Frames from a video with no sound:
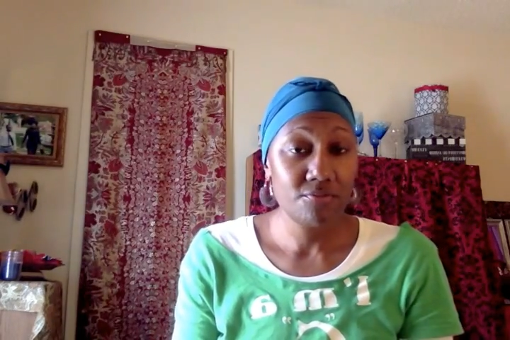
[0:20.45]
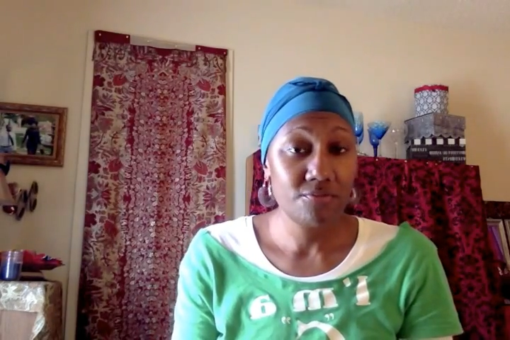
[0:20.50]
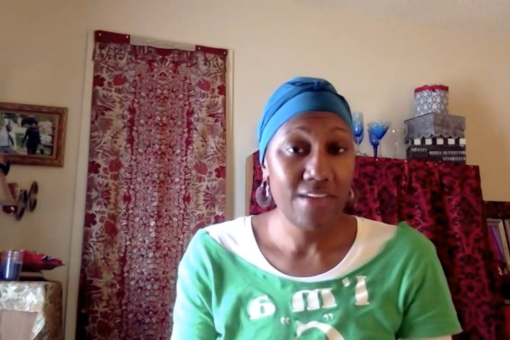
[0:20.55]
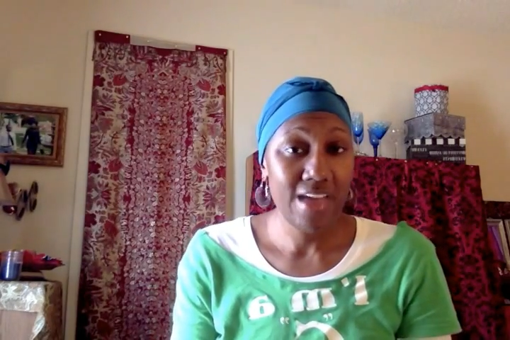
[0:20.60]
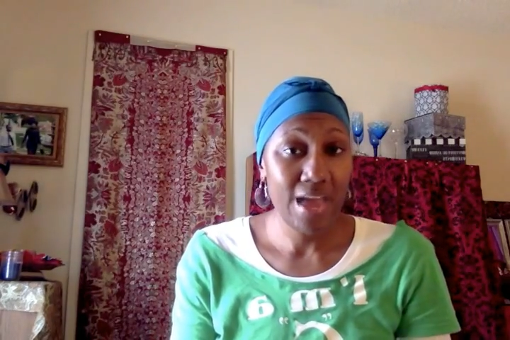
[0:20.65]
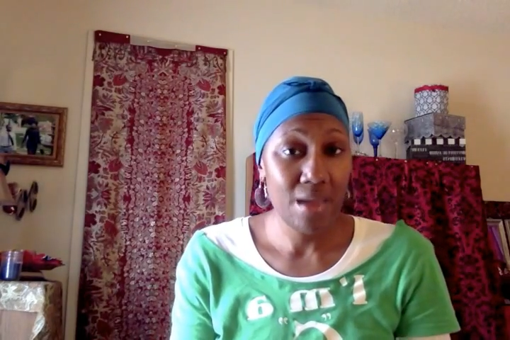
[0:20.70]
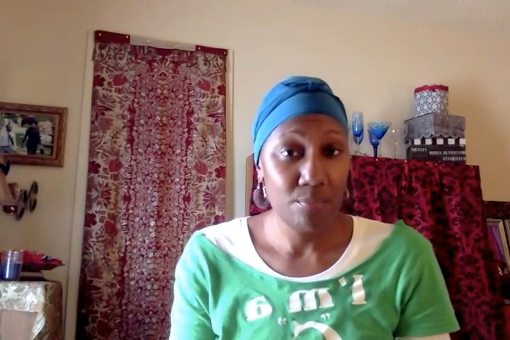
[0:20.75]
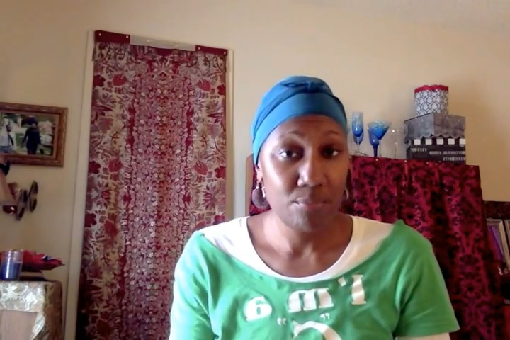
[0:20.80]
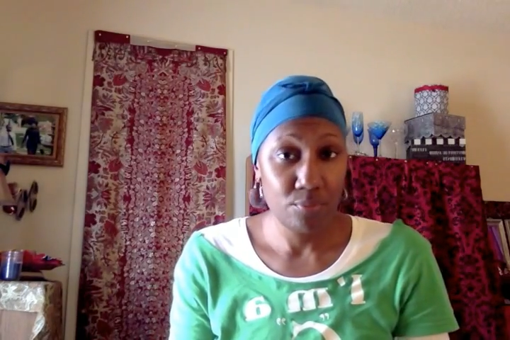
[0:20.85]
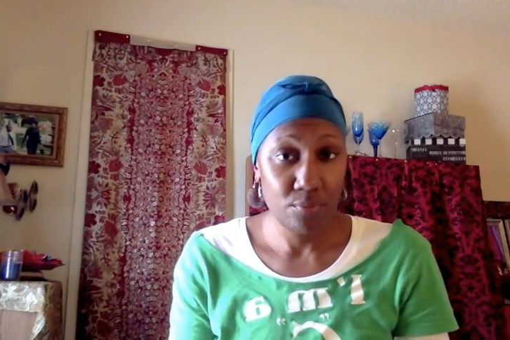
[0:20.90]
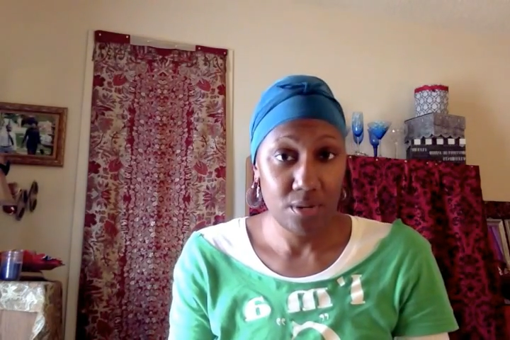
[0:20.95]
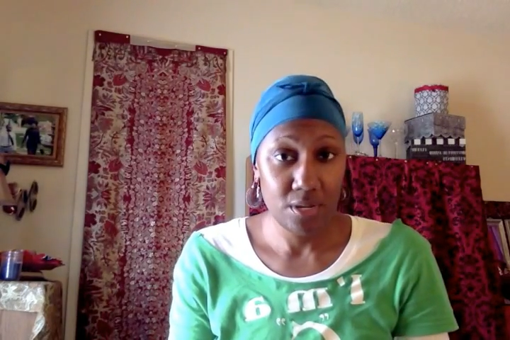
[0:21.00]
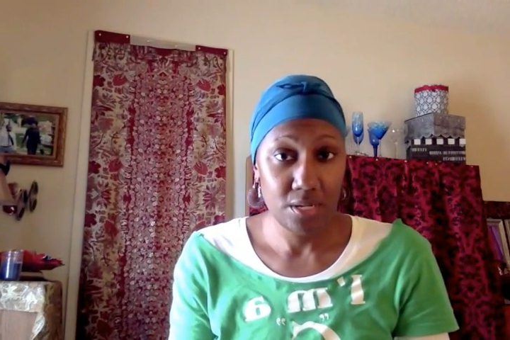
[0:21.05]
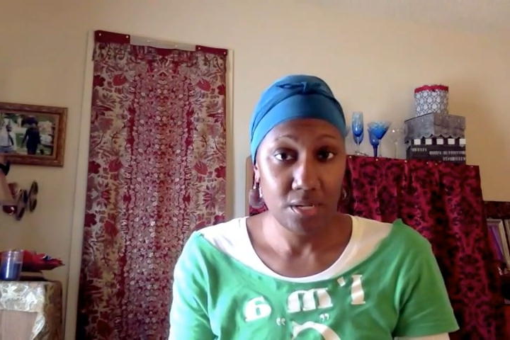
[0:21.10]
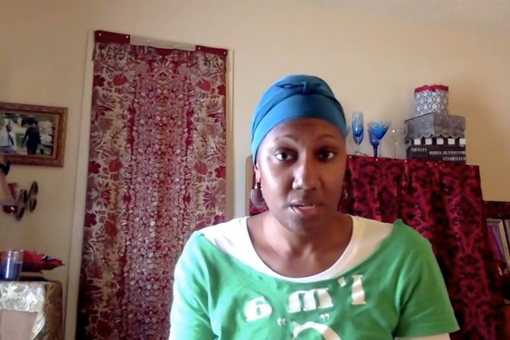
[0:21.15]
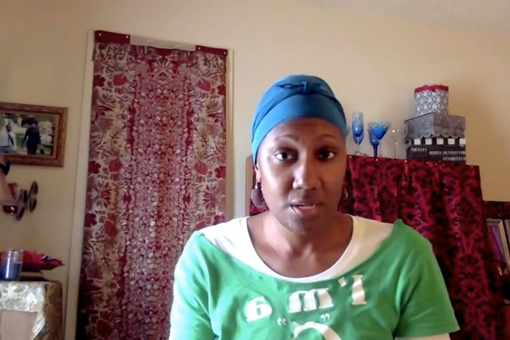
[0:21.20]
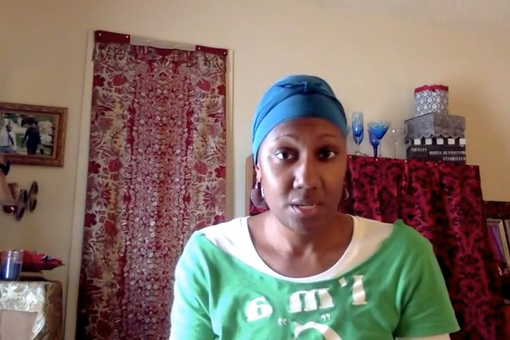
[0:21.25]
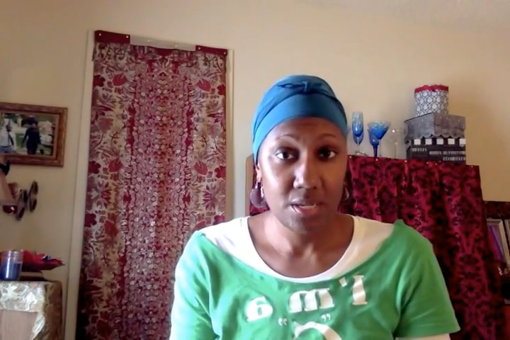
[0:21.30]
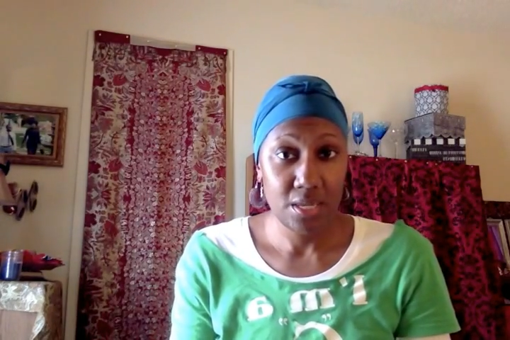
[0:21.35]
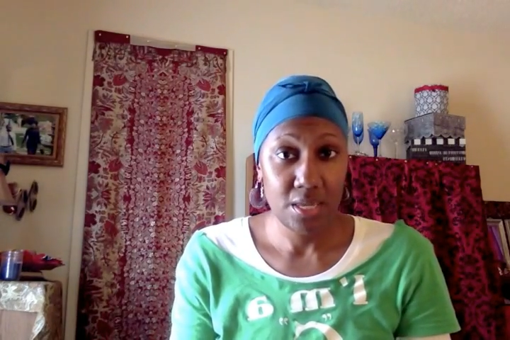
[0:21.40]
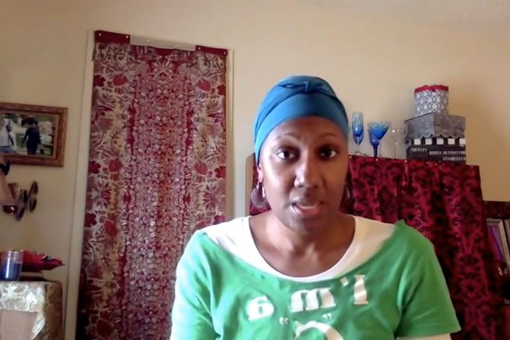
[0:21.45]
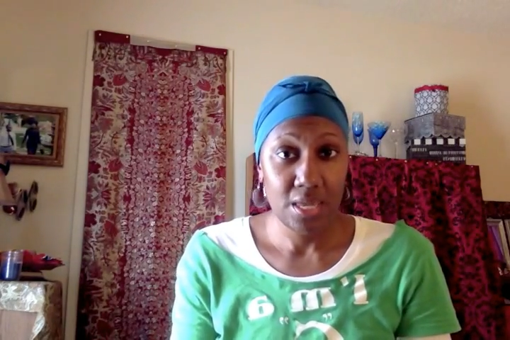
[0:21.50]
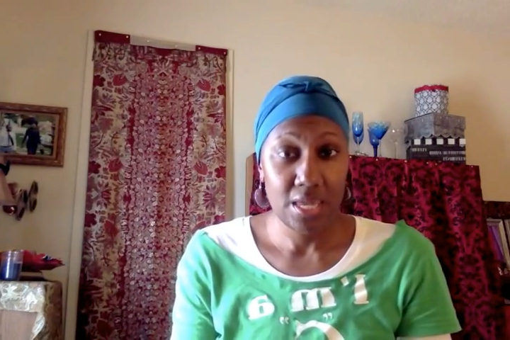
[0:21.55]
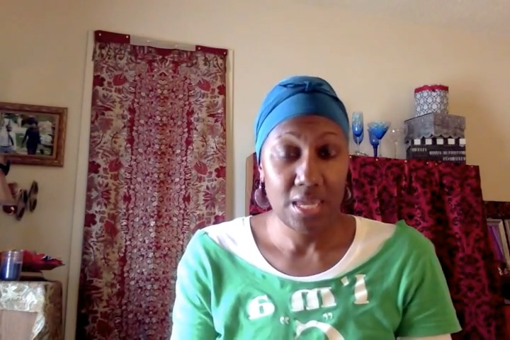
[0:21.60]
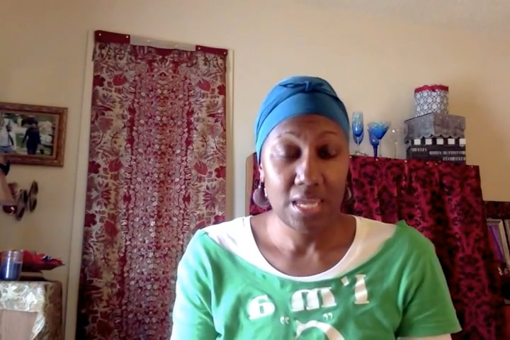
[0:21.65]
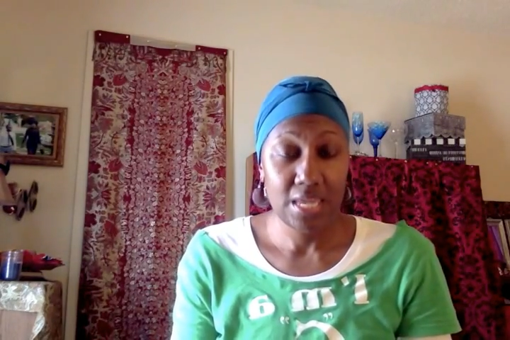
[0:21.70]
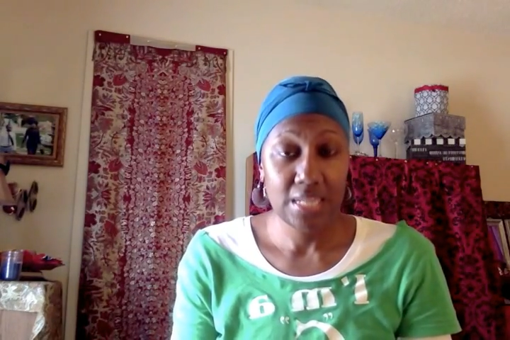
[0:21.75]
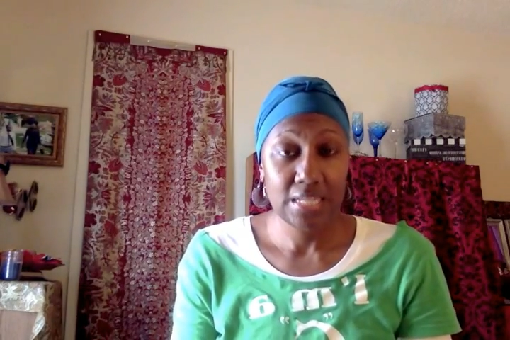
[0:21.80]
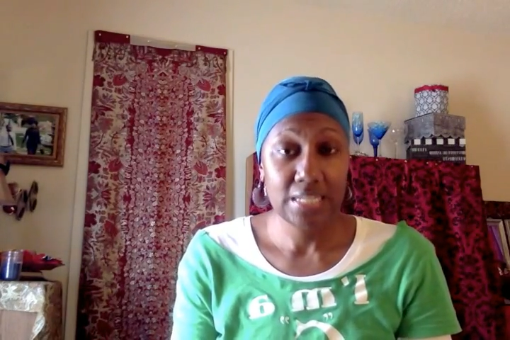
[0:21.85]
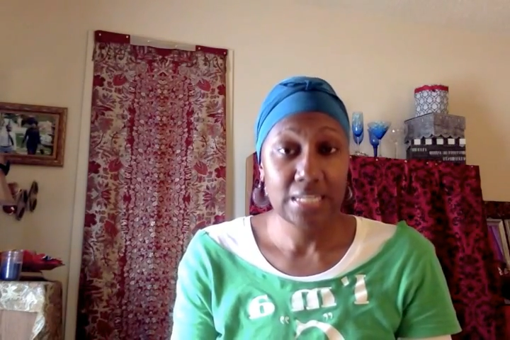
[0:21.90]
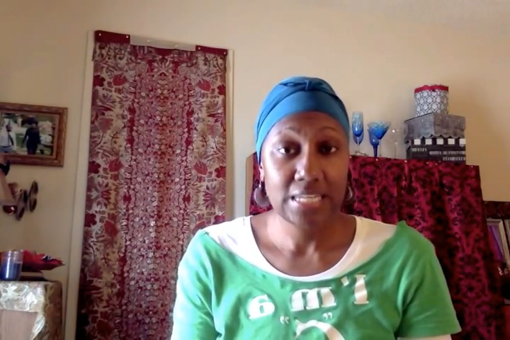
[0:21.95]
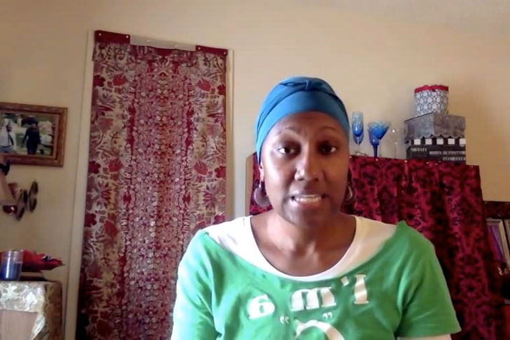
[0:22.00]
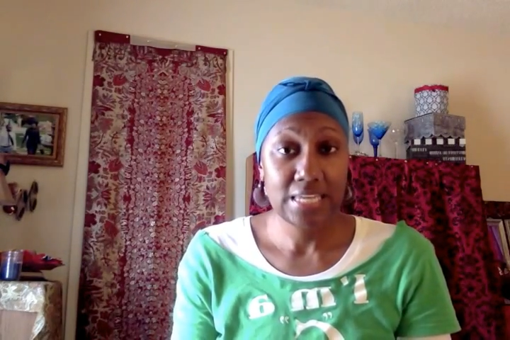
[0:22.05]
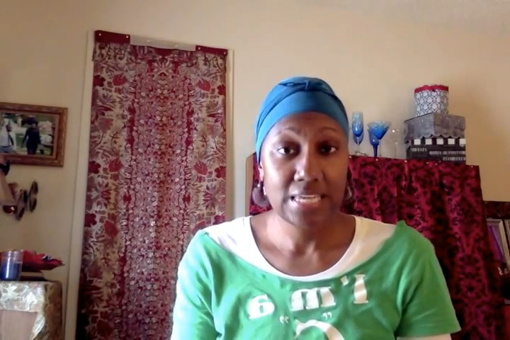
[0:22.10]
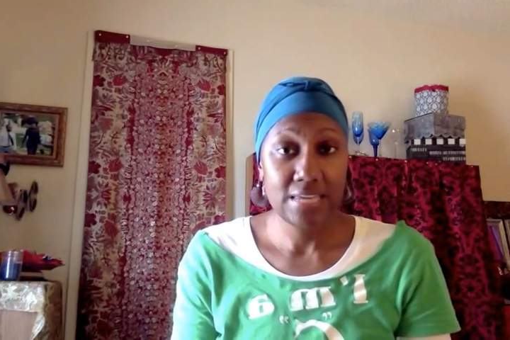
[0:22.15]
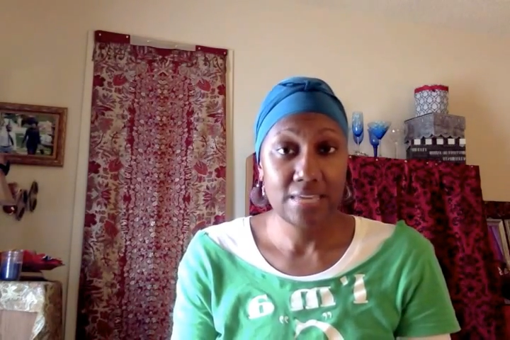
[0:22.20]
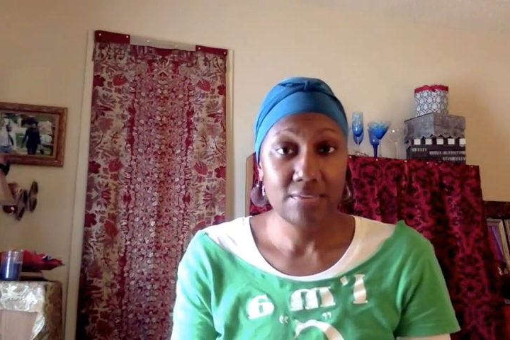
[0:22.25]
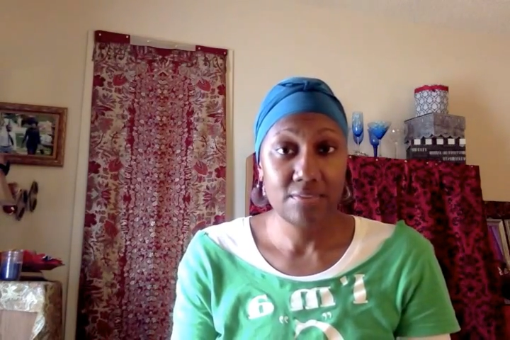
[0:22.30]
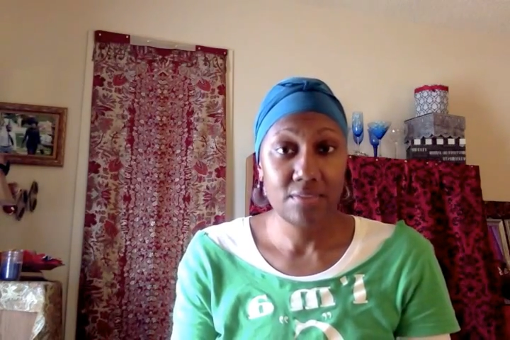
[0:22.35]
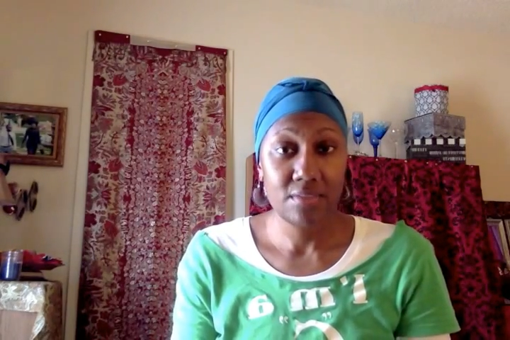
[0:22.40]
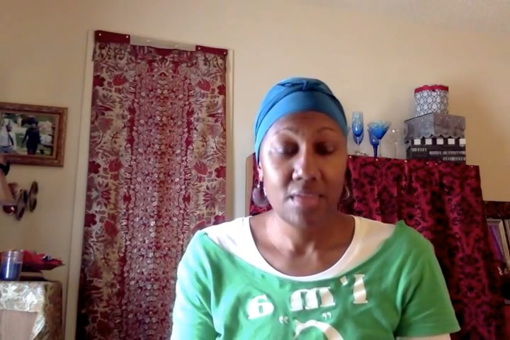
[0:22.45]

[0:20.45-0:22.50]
fabric in length,